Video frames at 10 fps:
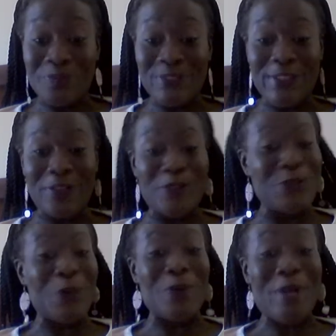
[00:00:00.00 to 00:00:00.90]
If you
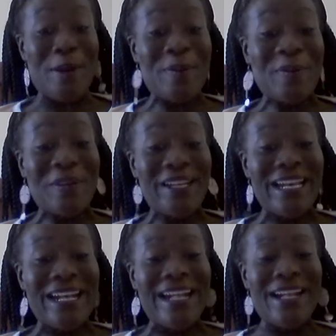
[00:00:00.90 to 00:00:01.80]
don't know,
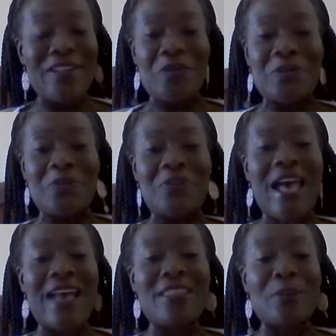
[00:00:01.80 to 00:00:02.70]
those who
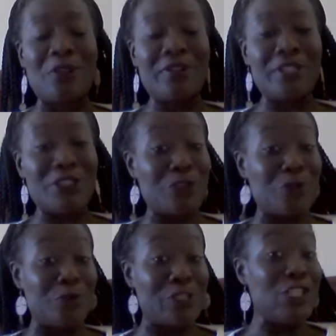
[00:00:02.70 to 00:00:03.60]
had the privilege
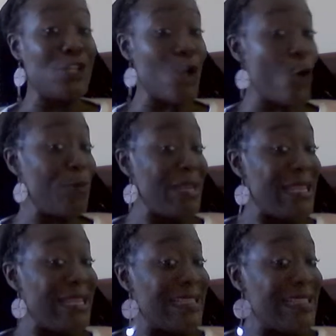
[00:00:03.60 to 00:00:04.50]
to really know
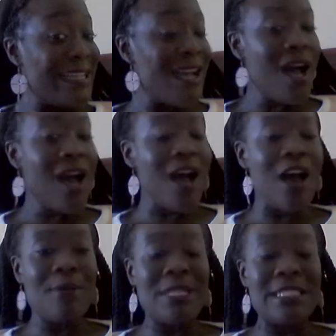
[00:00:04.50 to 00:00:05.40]
me
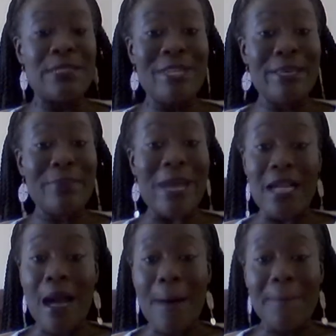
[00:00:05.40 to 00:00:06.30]
and to be in my
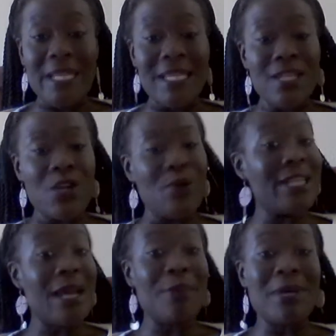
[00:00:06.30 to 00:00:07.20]
company know
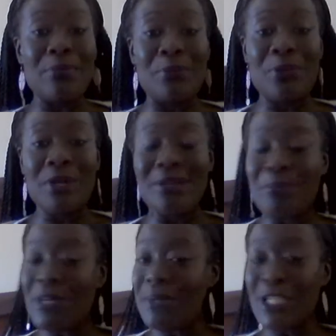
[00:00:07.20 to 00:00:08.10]
that I'm
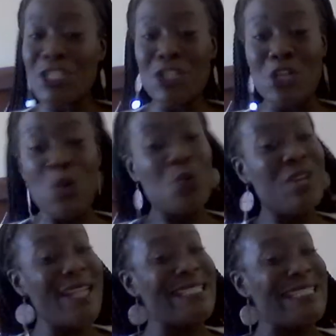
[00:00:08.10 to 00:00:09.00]
pretty much a no
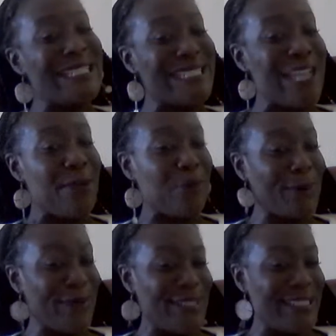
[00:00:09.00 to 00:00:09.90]
nonsense type
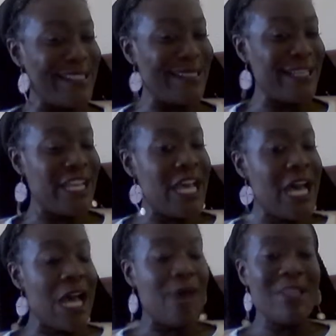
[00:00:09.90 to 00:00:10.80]
of person,
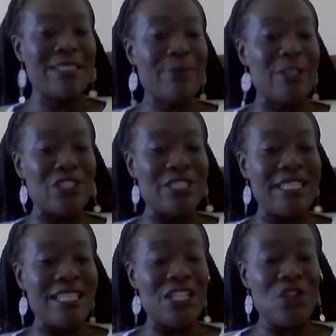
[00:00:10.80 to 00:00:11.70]

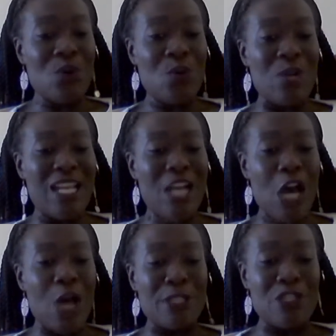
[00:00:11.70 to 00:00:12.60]
especially, when it
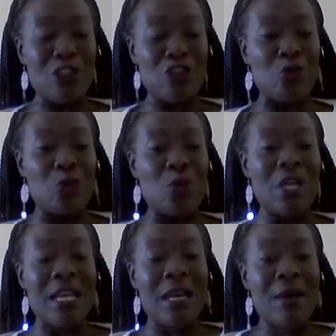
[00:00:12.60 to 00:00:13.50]
comes to
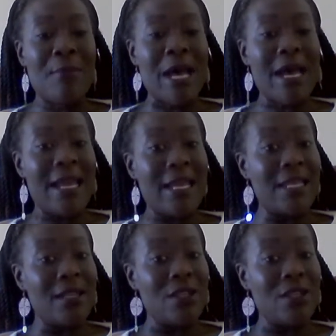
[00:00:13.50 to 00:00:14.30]
my,